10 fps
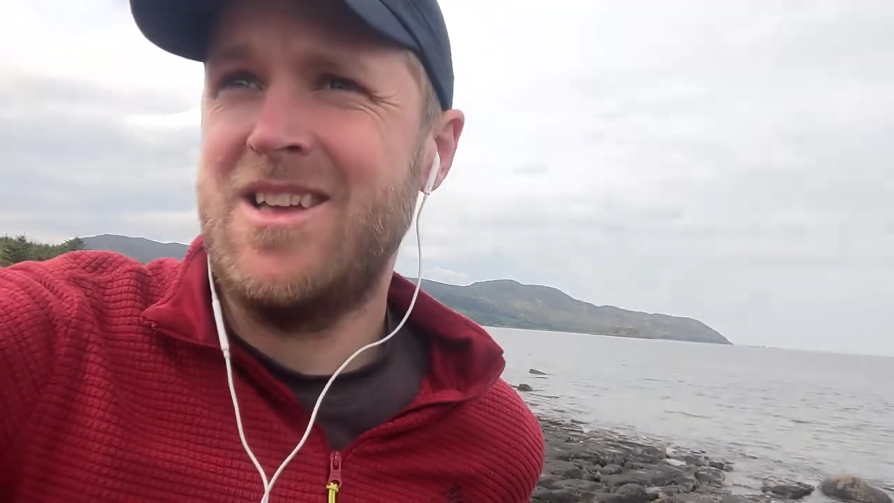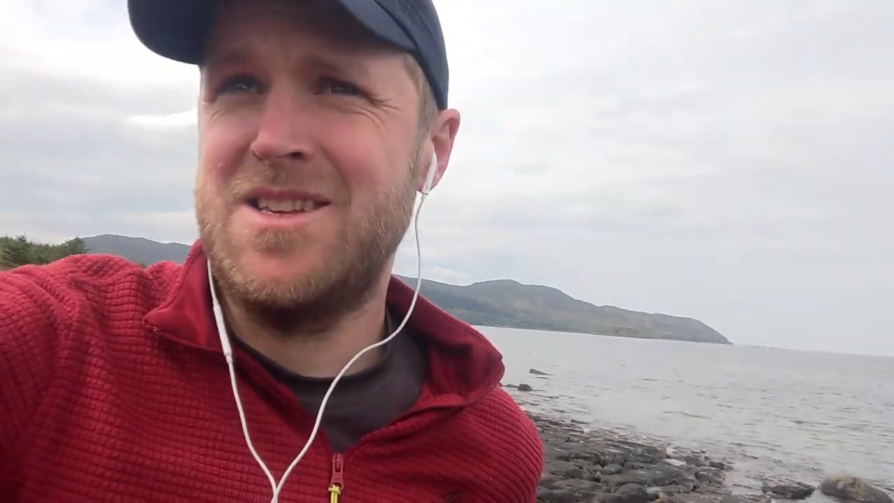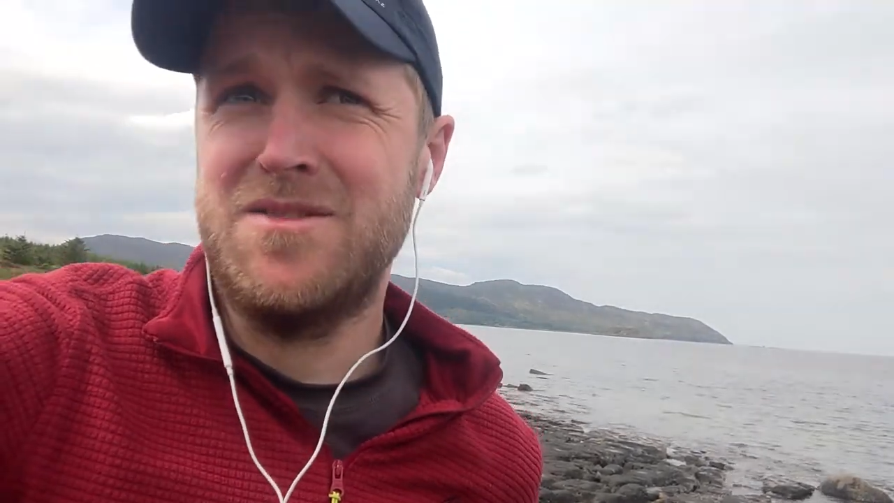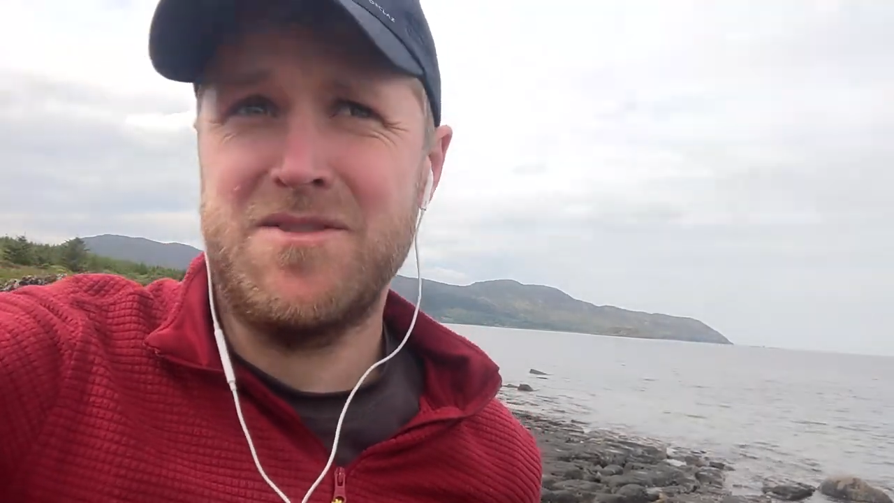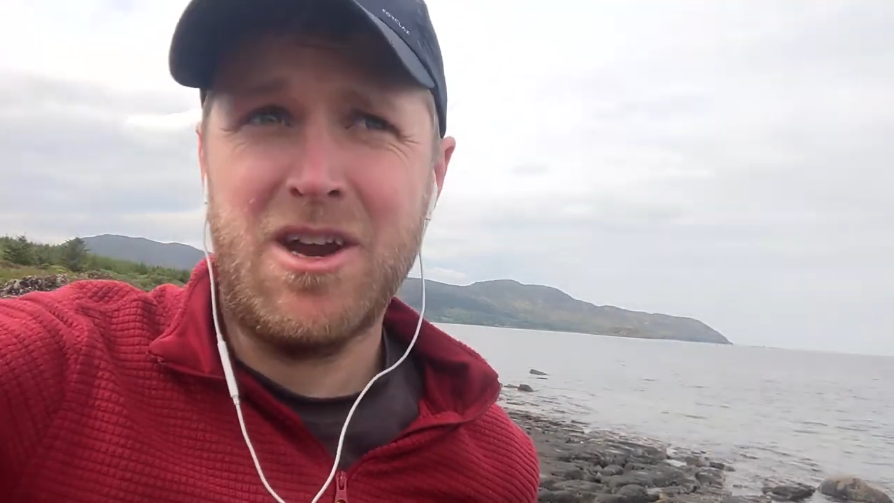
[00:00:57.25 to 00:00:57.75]

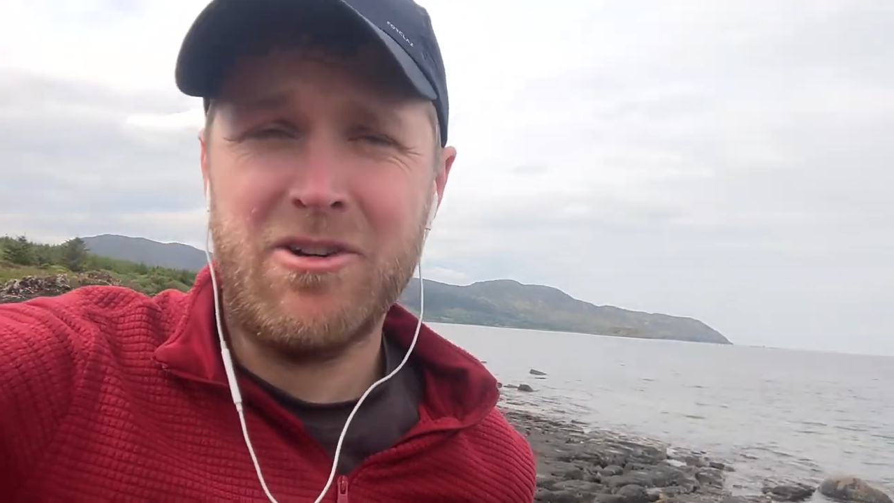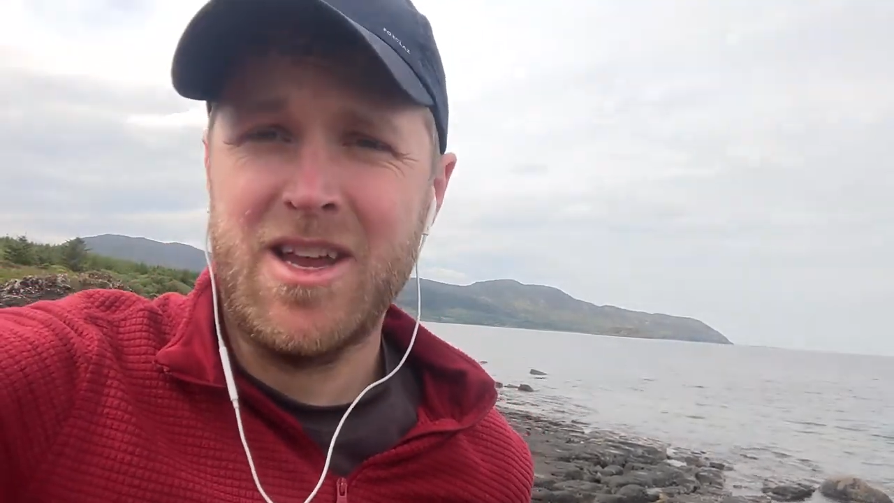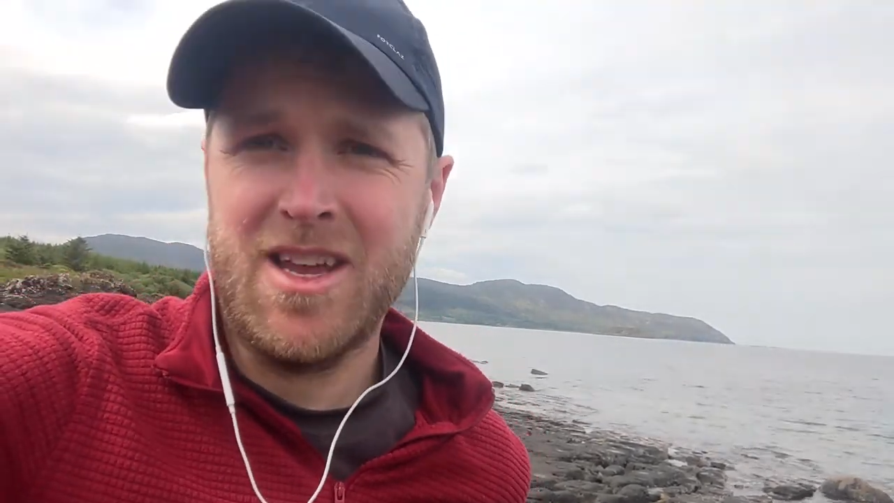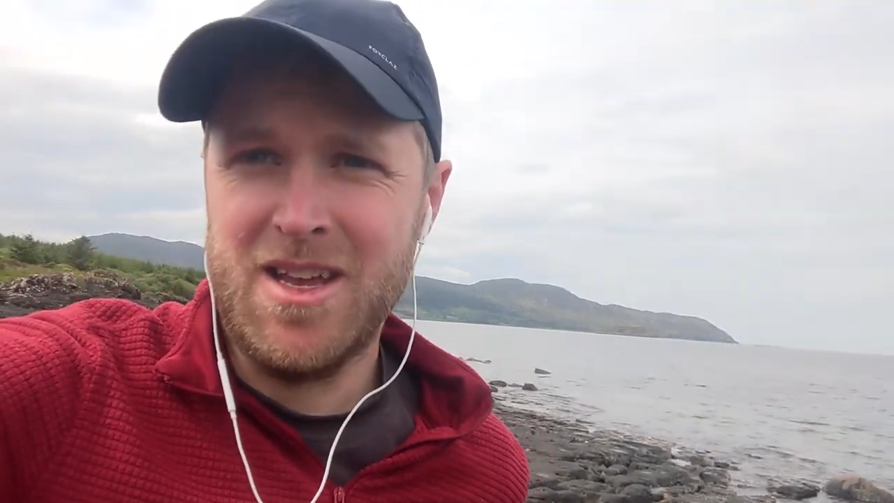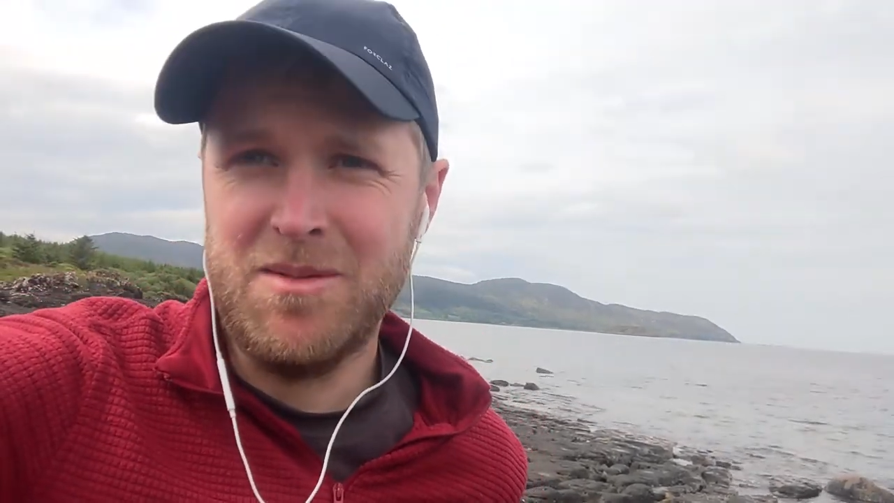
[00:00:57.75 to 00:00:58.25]
is very
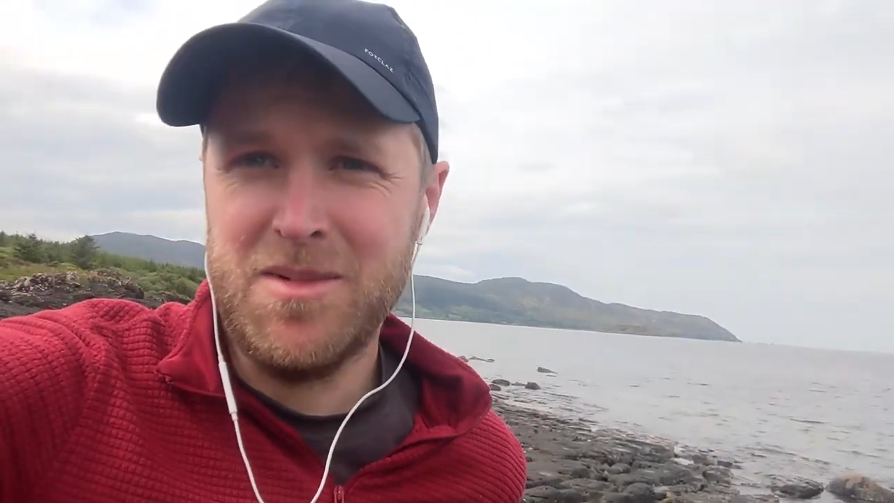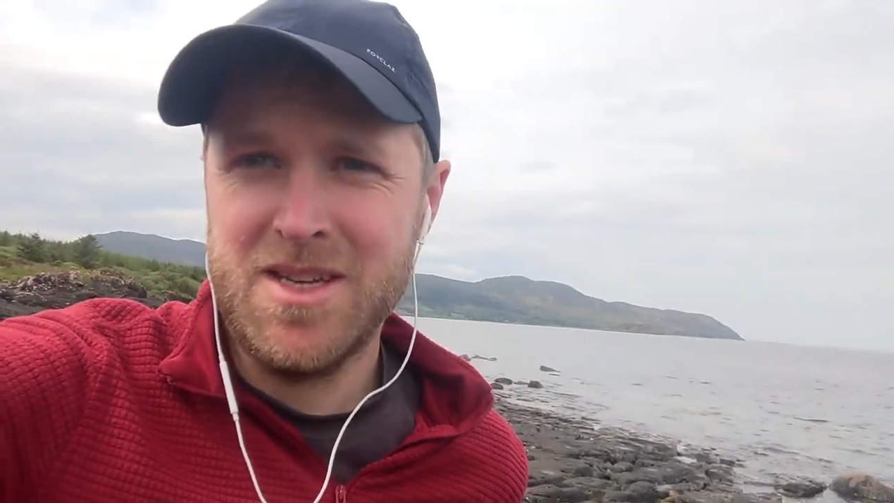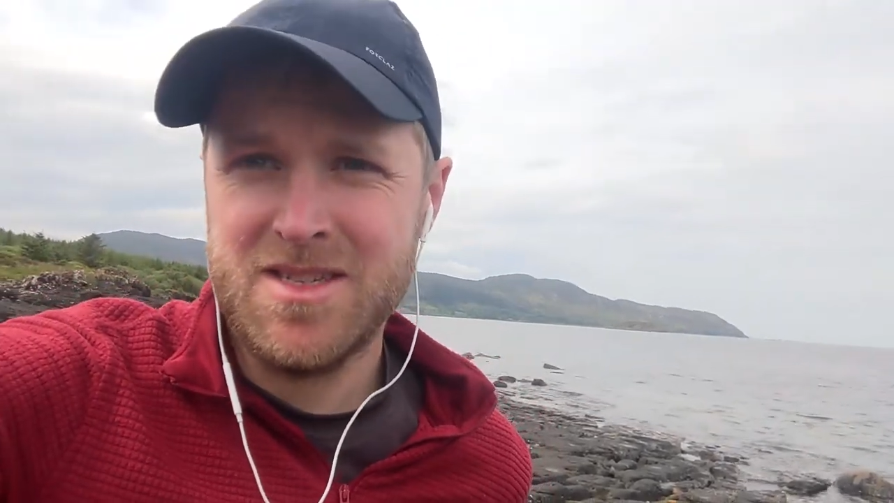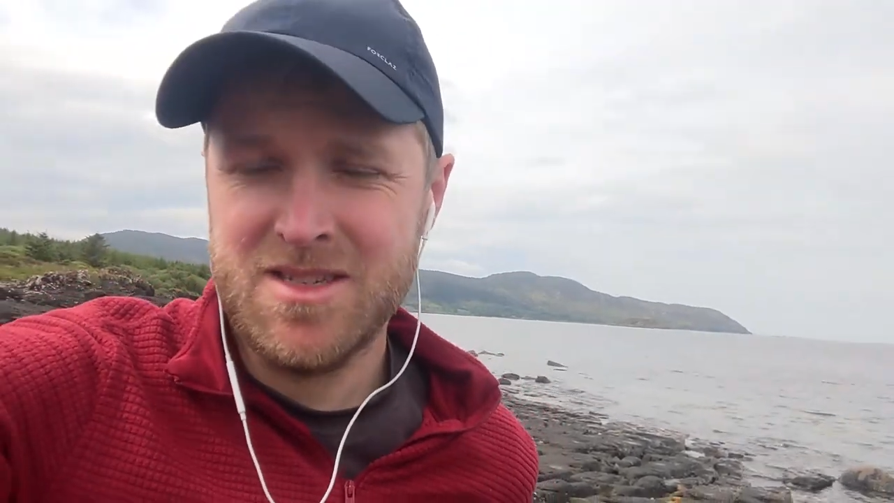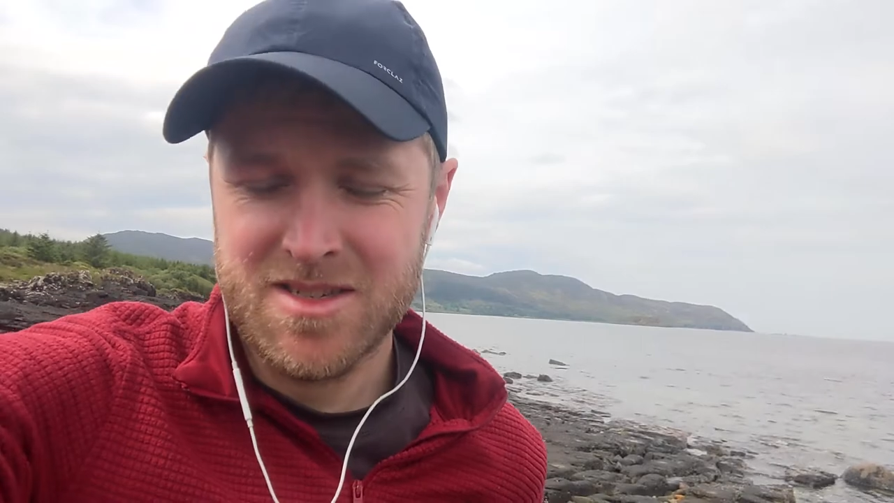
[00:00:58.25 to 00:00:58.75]
hit and miss,